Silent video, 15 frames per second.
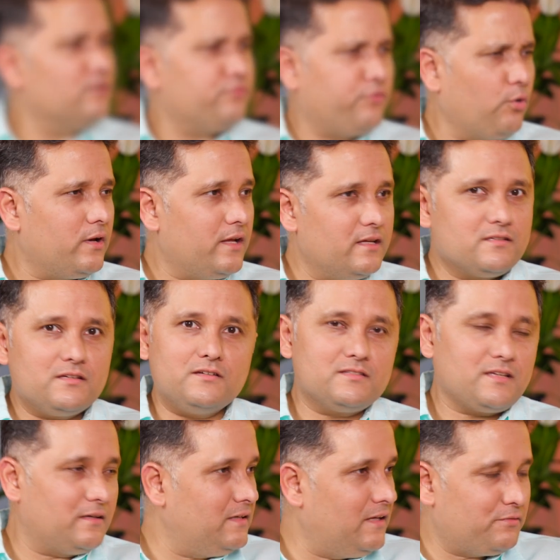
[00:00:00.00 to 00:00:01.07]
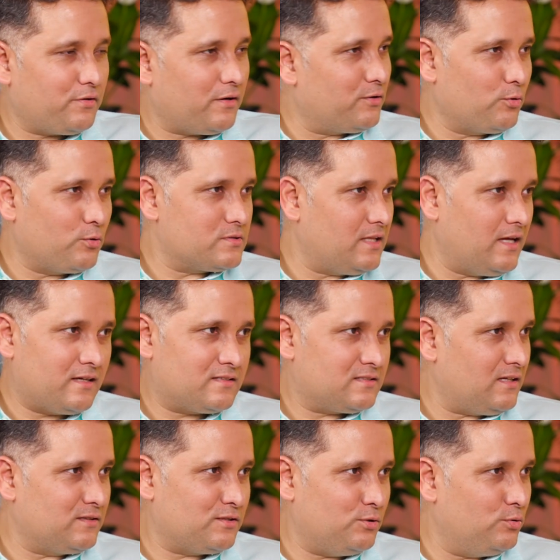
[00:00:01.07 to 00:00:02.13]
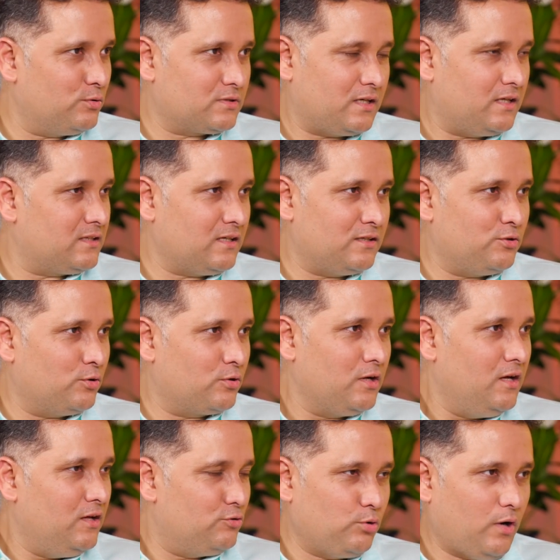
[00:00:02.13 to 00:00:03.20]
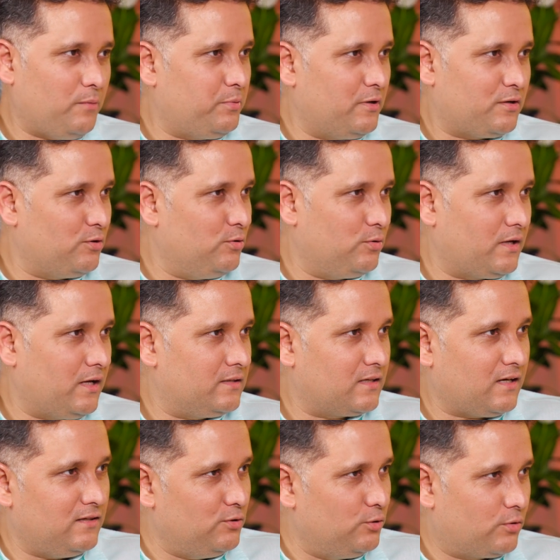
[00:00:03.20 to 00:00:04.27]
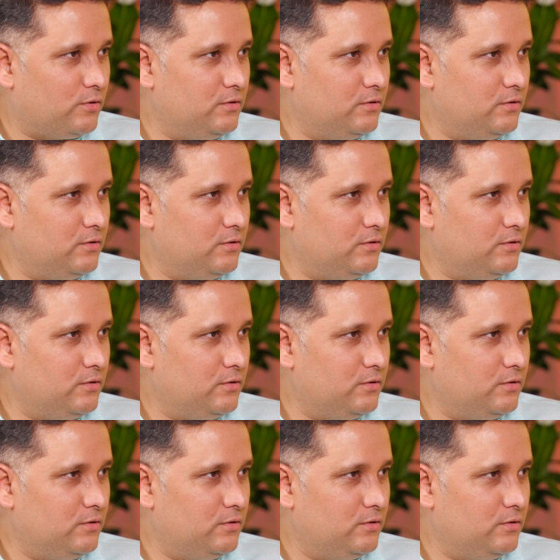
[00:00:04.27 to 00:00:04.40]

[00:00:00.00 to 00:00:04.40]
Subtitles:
the four ages, I mean, everyone knows that: Satyug, Treta Yug, Dwapar Yug, and Kal Yug.